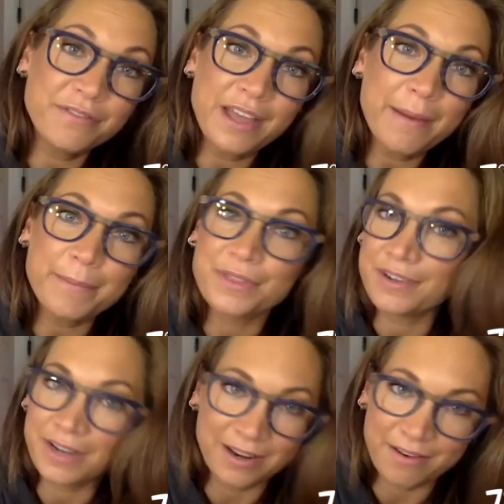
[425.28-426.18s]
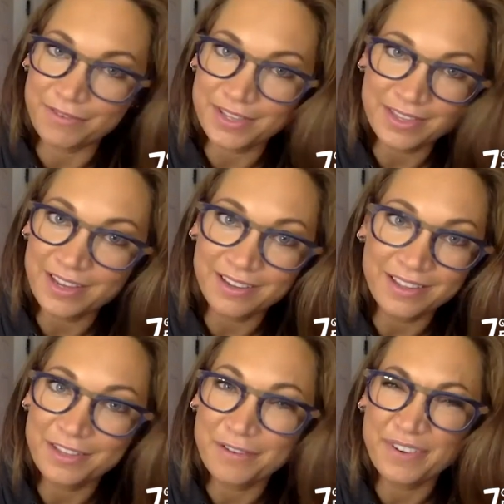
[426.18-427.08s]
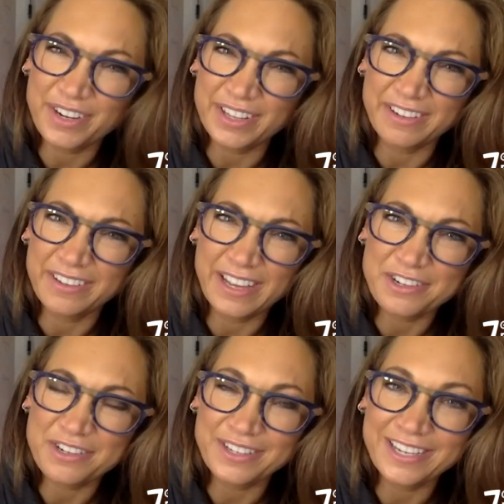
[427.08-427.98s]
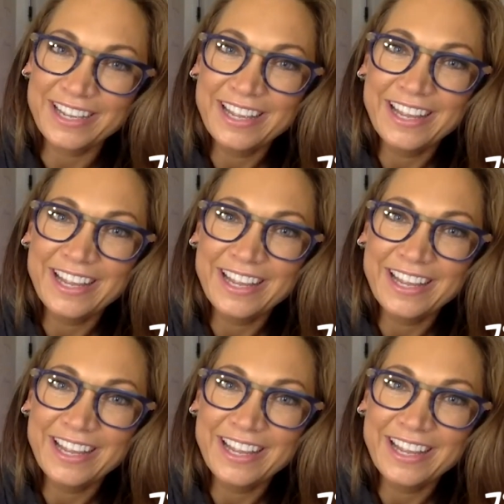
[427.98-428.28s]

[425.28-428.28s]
of that, but they're not everything. They're very little, actually.